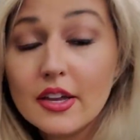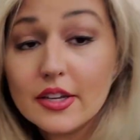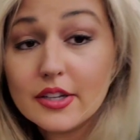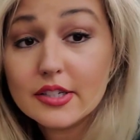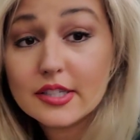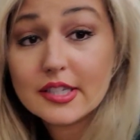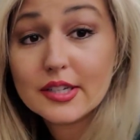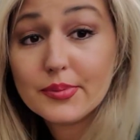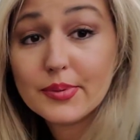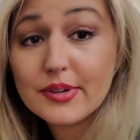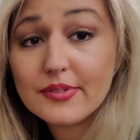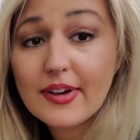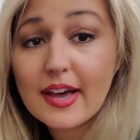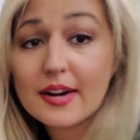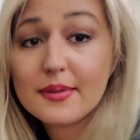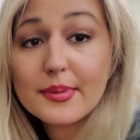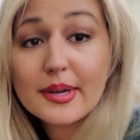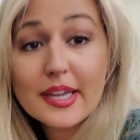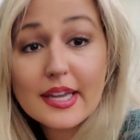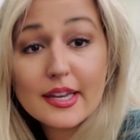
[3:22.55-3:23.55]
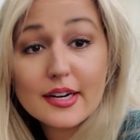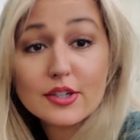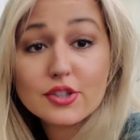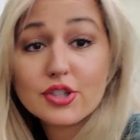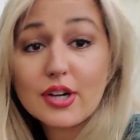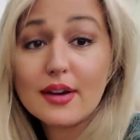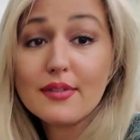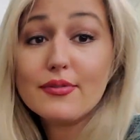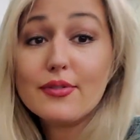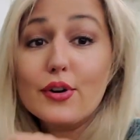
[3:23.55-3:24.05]
You see, we've had a mechanic
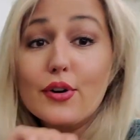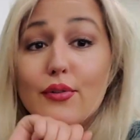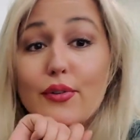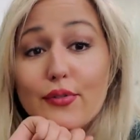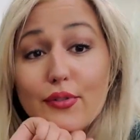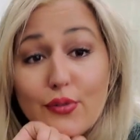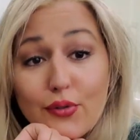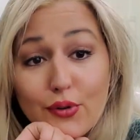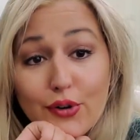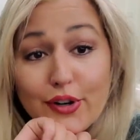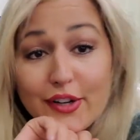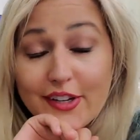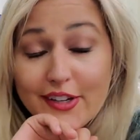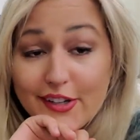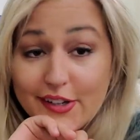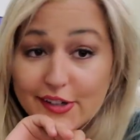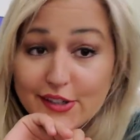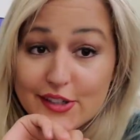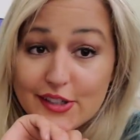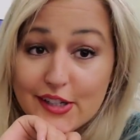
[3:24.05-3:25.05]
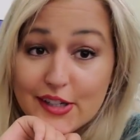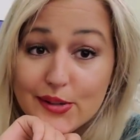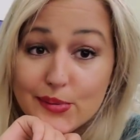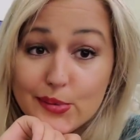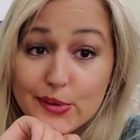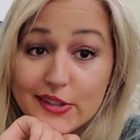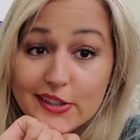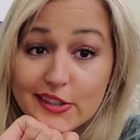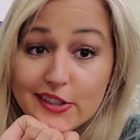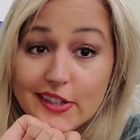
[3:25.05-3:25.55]
shop for over 40 years and
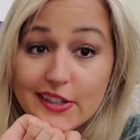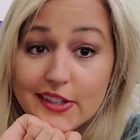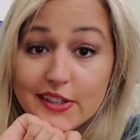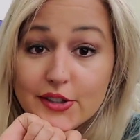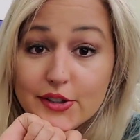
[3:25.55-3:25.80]
we